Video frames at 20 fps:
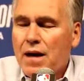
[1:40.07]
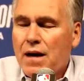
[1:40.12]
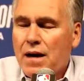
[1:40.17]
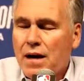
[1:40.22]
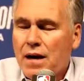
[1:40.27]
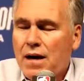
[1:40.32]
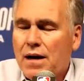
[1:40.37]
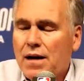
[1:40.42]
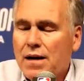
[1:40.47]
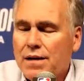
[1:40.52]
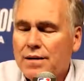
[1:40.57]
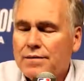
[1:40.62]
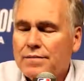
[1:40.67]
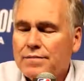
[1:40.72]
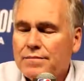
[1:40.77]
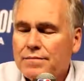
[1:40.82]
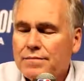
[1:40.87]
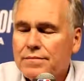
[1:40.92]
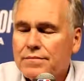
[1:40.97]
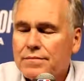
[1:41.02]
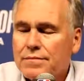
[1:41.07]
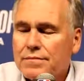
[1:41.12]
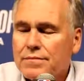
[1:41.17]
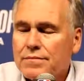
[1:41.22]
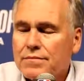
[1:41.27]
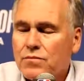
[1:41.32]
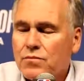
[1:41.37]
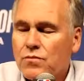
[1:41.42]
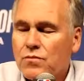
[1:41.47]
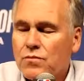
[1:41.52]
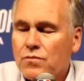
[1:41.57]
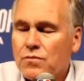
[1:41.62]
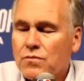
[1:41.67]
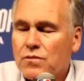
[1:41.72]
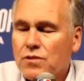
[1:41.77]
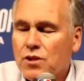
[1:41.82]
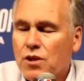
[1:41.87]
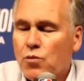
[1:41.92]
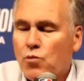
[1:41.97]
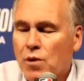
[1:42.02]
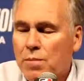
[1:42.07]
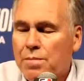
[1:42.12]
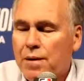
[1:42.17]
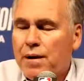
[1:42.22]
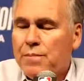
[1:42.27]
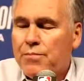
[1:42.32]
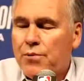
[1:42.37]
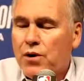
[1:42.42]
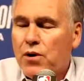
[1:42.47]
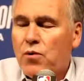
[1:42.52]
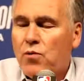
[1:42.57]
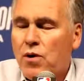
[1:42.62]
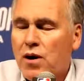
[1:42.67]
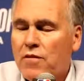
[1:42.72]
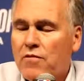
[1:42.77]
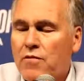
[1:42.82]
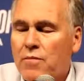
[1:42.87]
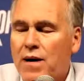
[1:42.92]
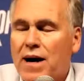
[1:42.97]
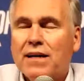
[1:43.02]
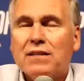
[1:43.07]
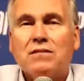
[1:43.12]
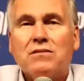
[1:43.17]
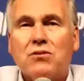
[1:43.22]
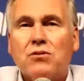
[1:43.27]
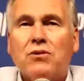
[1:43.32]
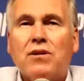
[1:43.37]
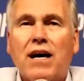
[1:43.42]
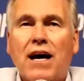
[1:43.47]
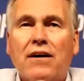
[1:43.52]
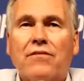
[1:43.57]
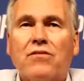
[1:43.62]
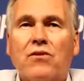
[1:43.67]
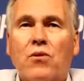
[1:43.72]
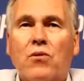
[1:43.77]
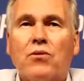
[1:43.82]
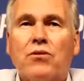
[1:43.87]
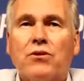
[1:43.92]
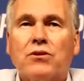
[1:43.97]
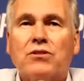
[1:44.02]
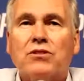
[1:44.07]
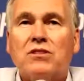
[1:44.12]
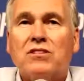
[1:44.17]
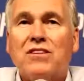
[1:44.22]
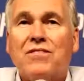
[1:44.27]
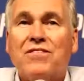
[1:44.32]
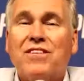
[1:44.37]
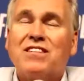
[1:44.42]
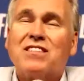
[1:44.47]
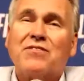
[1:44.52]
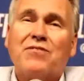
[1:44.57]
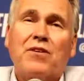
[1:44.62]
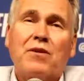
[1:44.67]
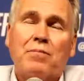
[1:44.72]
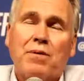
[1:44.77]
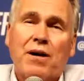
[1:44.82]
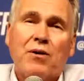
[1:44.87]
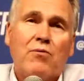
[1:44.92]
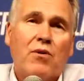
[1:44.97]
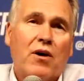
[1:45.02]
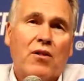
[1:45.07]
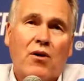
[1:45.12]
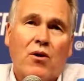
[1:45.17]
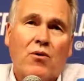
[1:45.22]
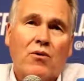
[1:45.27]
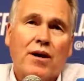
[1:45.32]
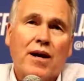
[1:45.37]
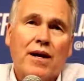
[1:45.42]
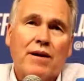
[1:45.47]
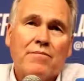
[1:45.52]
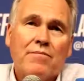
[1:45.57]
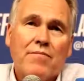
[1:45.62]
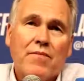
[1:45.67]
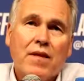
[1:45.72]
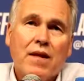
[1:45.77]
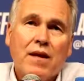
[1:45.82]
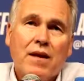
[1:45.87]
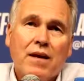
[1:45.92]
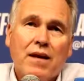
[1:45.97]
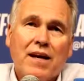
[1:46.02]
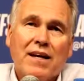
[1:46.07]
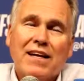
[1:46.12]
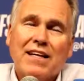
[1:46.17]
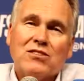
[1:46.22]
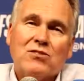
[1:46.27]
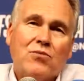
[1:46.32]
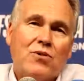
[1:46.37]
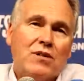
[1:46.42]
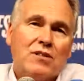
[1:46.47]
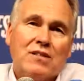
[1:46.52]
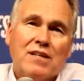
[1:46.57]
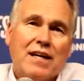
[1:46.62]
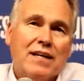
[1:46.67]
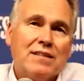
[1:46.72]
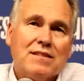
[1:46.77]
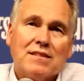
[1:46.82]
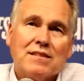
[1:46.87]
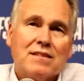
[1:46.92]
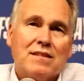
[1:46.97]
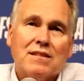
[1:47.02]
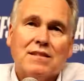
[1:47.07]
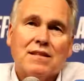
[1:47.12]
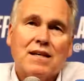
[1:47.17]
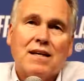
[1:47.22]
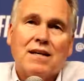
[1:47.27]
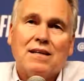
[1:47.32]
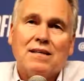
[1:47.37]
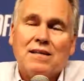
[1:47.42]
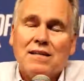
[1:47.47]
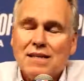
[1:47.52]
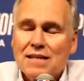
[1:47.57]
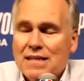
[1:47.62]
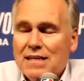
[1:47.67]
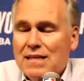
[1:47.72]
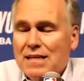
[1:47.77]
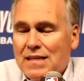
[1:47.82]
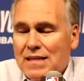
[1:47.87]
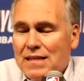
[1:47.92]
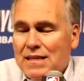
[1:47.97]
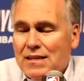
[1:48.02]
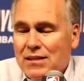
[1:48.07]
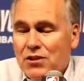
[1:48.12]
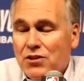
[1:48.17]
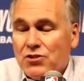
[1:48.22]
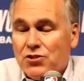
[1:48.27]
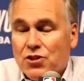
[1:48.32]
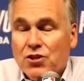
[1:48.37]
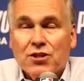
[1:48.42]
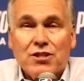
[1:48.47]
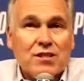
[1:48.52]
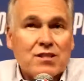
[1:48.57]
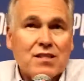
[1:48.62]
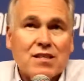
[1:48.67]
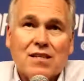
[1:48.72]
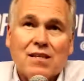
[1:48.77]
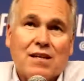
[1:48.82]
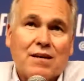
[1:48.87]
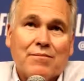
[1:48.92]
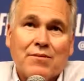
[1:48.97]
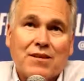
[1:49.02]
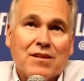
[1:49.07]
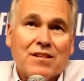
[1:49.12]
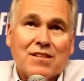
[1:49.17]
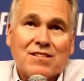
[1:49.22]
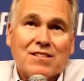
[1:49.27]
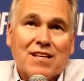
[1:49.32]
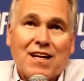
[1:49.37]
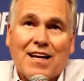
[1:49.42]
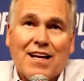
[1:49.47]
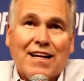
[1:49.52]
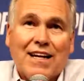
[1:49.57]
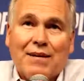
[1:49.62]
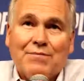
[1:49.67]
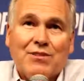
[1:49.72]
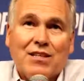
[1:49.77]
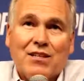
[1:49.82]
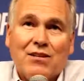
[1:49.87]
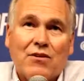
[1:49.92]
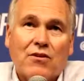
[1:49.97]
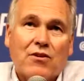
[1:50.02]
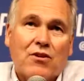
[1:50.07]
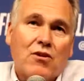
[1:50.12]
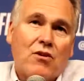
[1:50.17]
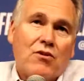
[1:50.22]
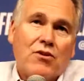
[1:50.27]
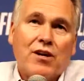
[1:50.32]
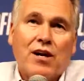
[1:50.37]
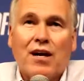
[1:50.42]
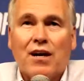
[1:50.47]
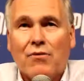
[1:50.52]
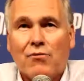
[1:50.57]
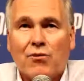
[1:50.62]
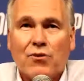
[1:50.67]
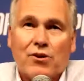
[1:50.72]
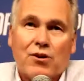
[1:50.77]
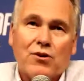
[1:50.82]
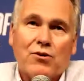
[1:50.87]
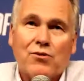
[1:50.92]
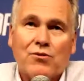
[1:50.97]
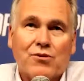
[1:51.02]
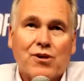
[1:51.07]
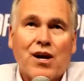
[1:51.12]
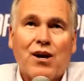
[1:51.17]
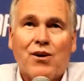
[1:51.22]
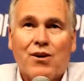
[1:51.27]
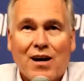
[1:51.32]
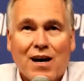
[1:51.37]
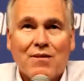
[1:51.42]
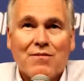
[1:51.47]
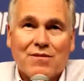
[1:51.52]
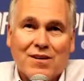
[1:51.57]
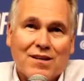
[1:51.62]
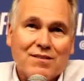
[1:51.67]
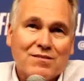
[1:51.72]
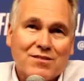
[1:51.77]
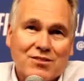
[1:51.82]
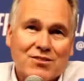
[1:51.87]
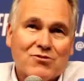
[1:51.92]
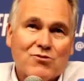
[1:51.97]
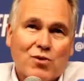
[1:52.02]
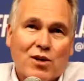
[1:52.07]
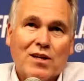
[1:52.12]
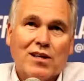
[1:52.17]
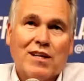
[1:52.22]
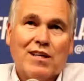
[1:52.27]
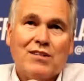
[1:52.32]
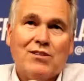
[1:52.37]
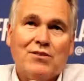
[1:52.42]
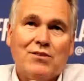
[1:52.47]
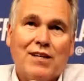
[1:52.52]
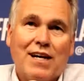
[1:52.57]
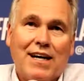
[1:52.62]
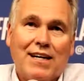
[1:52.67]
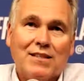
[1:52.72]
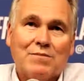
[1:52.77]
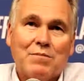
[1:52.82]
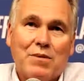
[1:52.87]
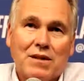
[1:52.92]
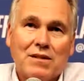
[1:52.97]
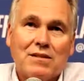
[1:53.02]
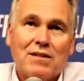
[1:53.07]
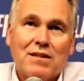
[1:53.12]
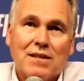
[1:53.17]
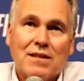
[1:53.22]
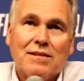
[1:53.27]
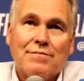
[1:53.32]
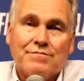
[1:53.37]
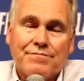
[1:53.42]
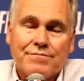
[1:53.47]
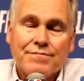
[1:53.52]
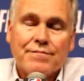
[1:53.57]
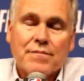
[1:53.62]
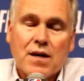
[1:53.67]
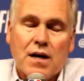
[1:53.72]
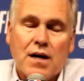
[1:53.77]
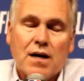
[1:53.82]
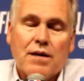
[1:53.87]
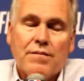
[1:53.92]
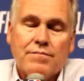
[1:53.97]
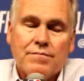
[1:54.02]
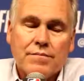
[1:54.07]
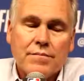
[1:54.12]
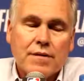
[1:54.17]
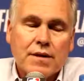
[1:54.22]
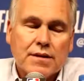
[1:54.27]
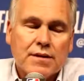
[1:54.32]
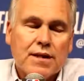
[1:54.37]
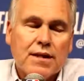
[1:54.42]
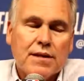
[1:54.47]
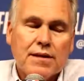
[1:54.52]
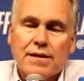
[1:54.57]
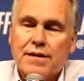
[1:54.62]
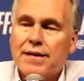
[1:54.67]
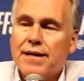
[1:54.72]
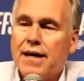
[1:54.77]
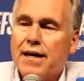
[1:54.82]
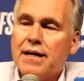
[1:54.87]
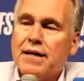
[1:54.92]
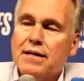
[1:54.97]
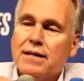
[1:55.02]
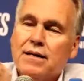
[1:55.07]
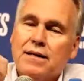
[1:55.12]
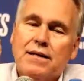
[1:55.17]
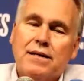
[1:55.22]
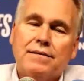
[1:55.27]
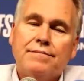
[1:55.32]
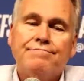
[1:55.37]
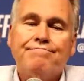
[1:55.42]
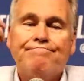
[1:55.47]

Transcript: um, you know, we played pretty well for about two and a half quarters. Defensively, played well the whole game, and that's what it takes. And uh, you know, it's good to see. I mean, it's not like I'm sitting there going, "Oh yeah, we're cool." No, I'm, I was sweating like you guys. But uh, um, at the end of the day, uh,